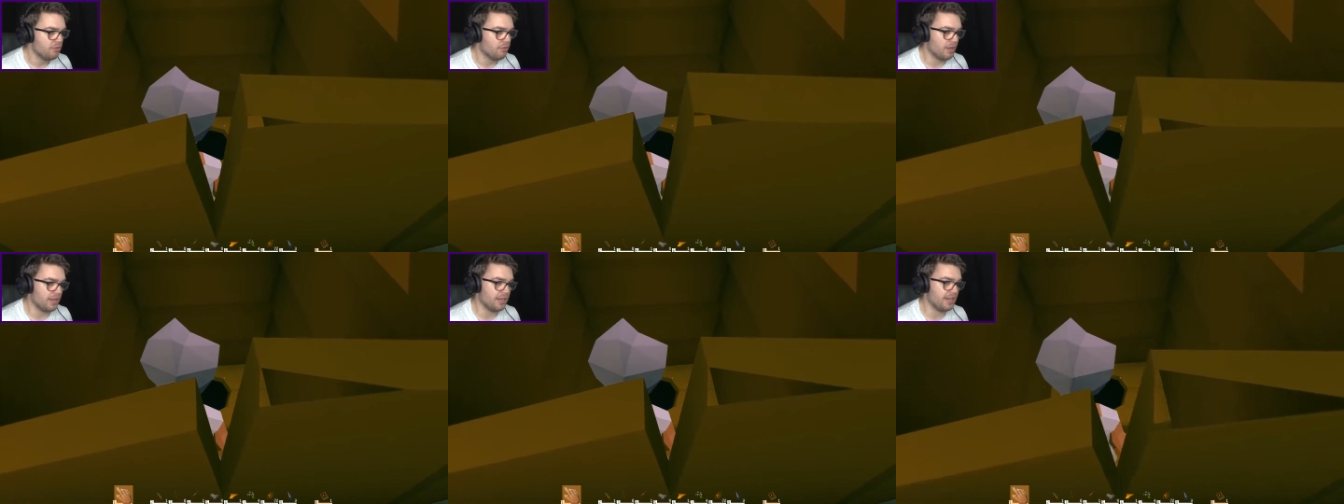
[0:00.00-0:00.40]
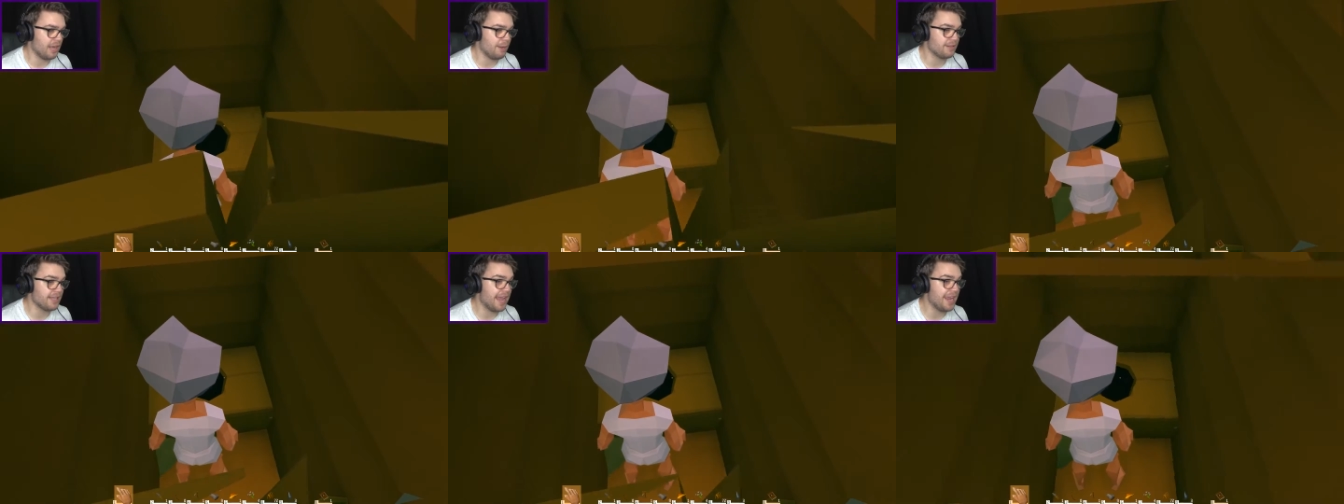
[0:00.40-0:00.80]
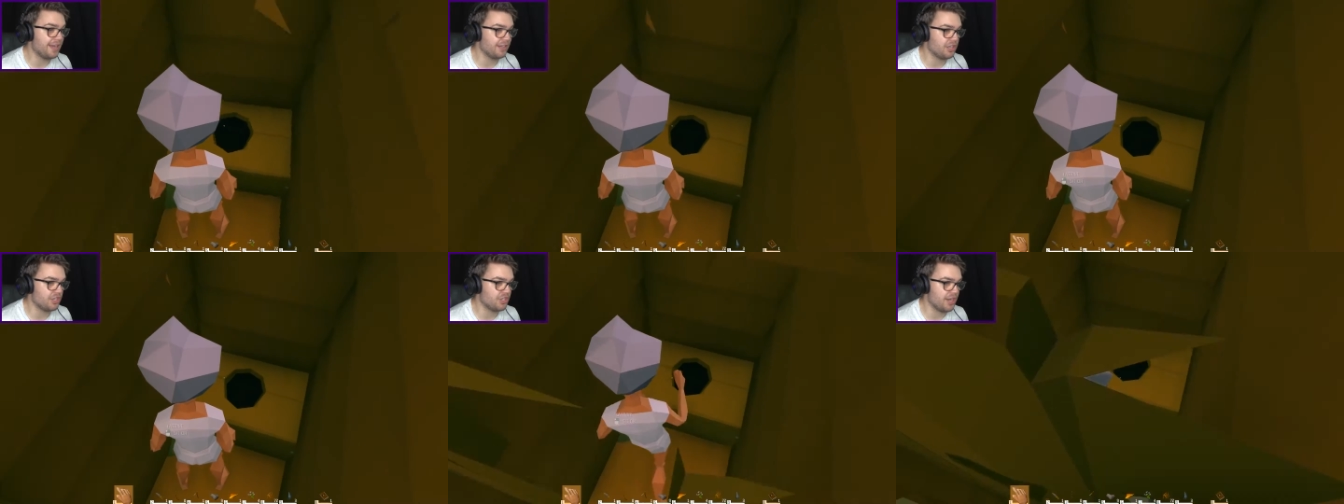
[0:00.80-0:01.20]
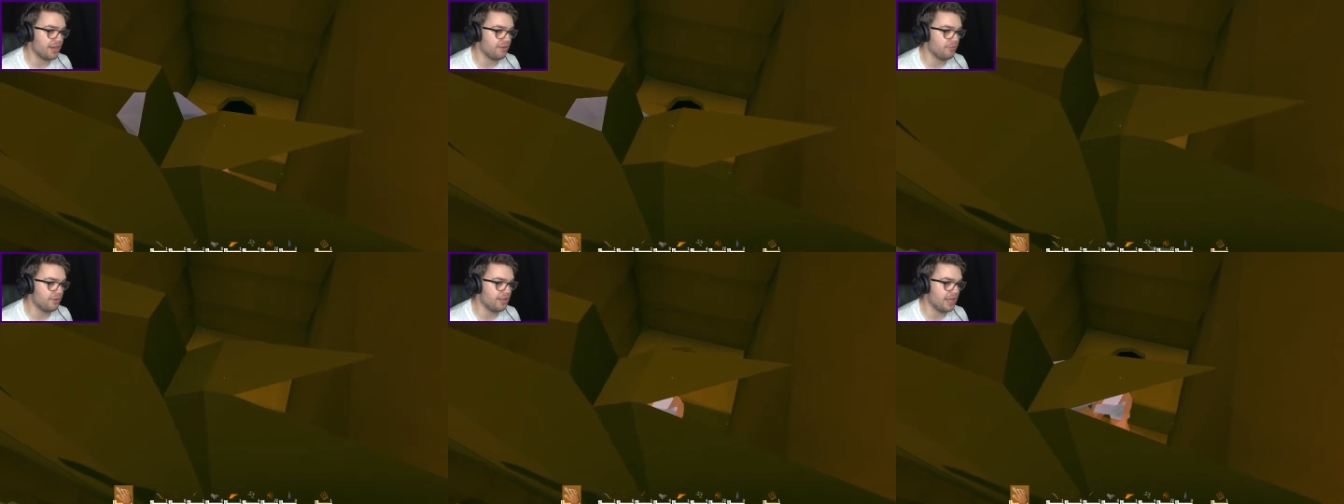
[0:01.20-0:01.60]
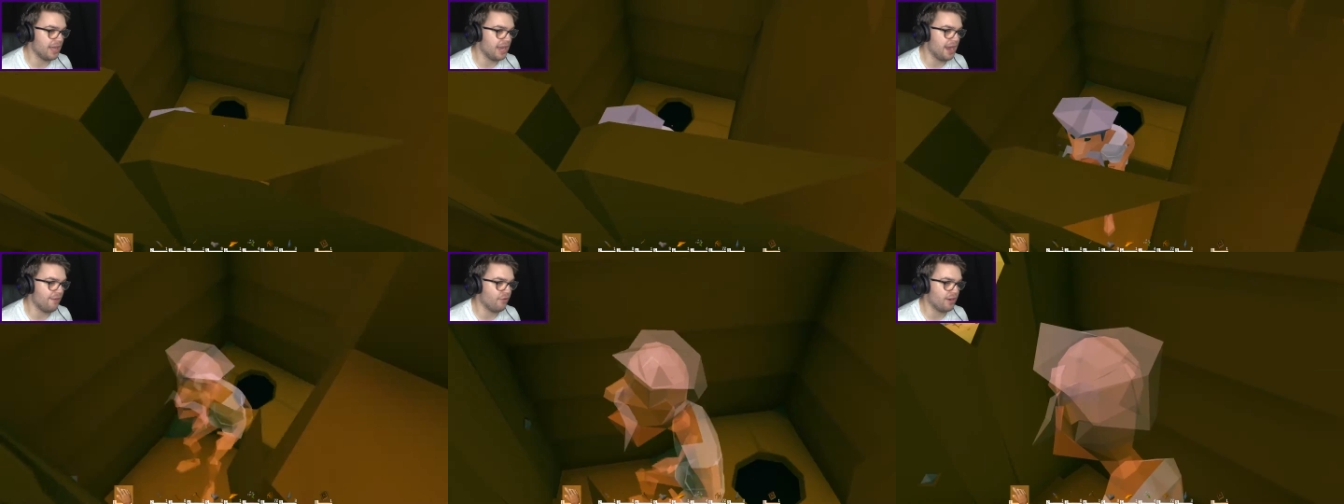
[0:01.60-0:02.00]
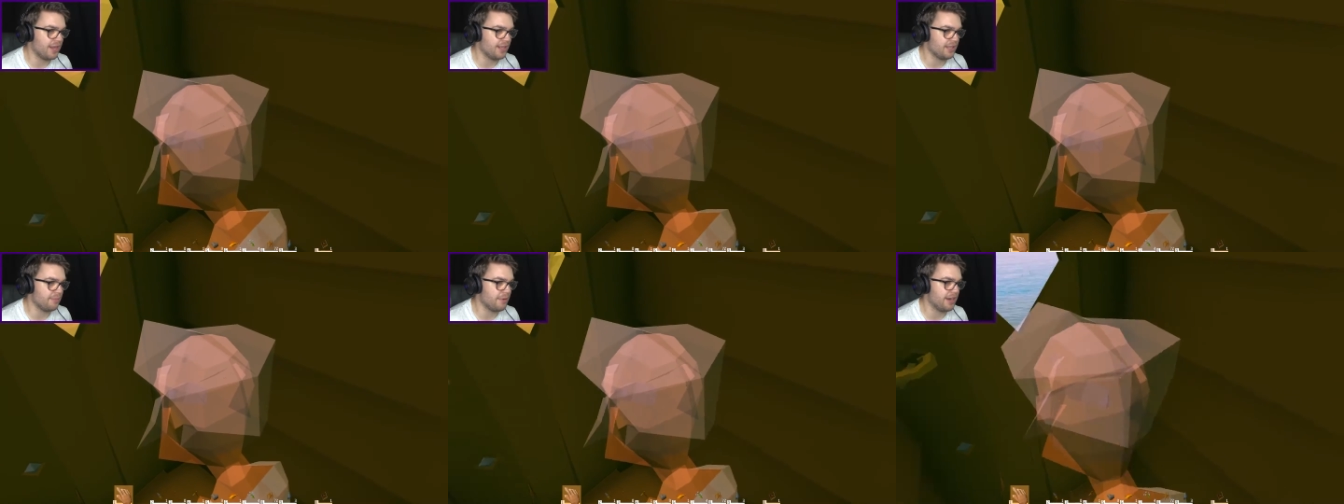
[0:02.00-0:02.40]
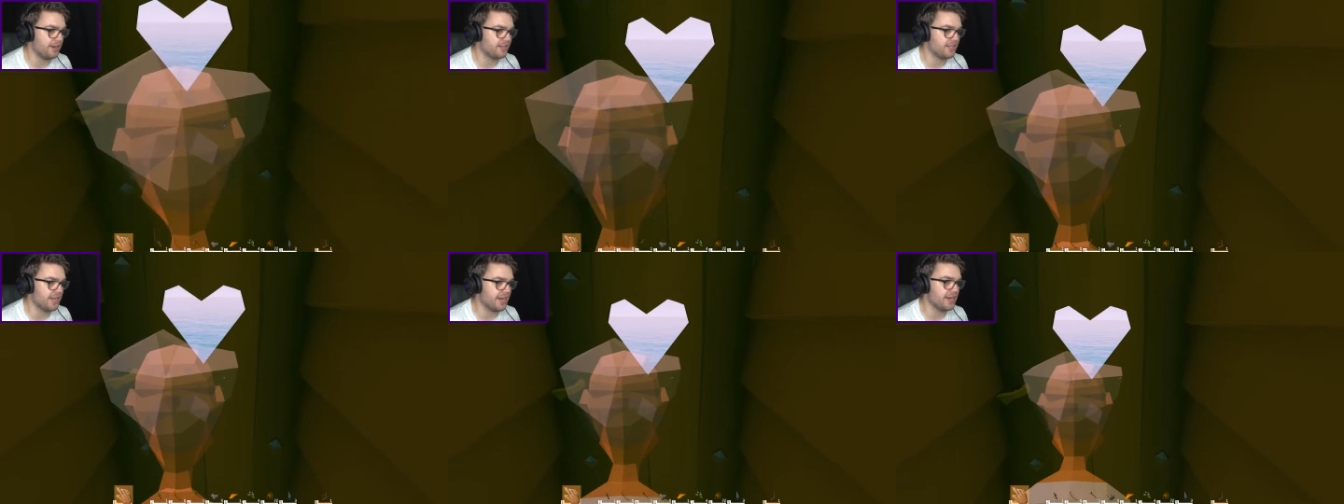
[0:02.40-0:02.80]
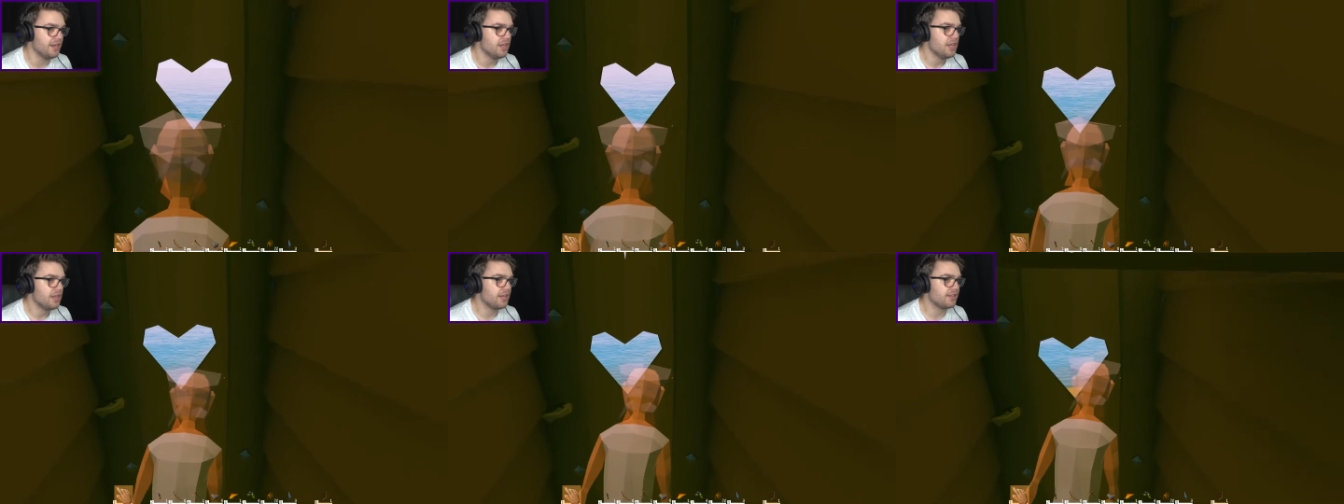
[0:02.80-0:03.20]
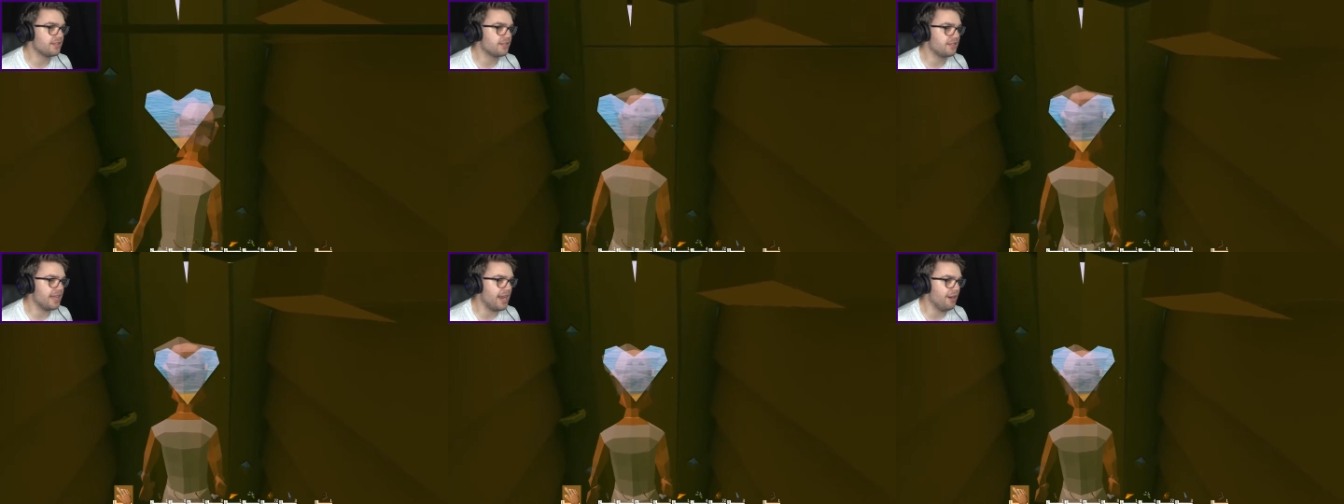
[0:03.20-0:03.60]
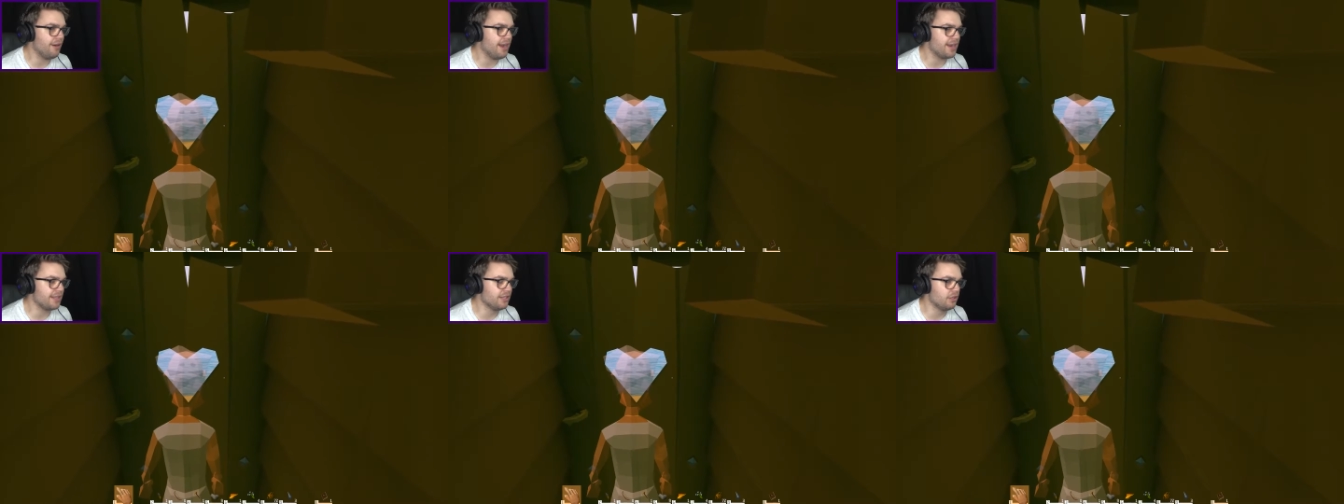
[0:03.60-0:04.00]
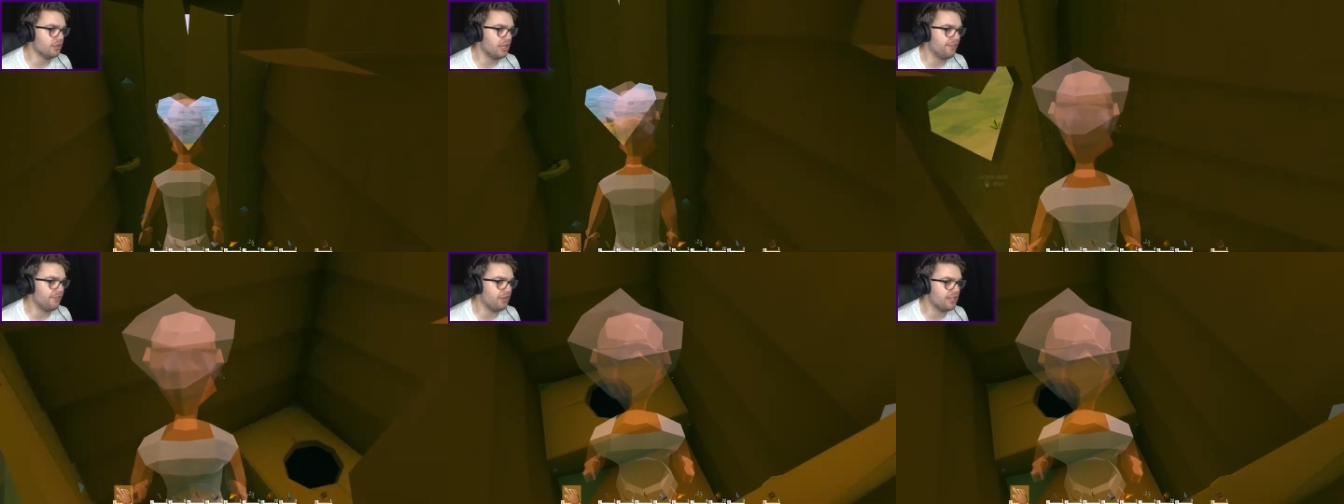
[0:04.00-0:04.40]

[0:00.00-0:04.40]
Well, you can't be taking this shit with, everyone out there being able to see. You can stare out your little love...